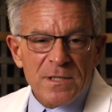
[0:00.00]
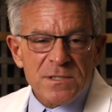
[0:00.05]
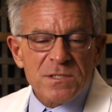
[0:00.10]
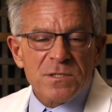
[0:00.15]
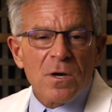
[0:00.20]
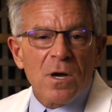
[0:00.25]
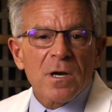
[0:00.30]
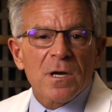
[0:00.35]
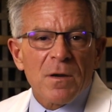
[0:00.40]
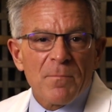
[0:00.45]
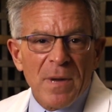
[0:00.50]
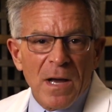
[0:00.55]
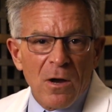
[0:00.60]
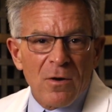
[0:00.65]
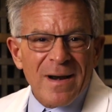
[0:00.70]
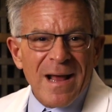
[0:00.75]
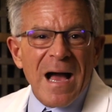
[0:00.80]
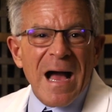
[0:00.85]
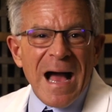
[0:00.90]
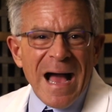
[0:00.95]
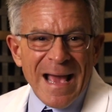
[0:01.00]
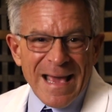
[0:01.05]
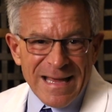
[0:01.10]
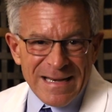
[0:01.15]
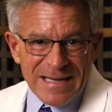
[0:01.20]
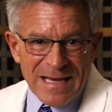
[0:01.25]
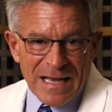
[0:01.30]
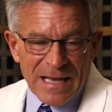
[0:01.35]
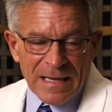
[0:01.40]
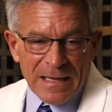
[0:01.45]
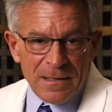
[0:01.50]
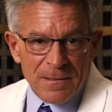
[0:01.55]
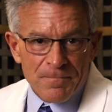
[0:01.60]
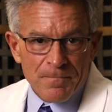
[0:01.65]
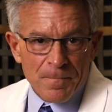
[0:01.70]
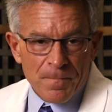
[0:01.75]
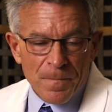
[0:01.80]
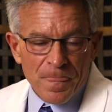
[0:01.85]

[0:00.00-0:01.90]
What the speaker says: Let's talk about iodine.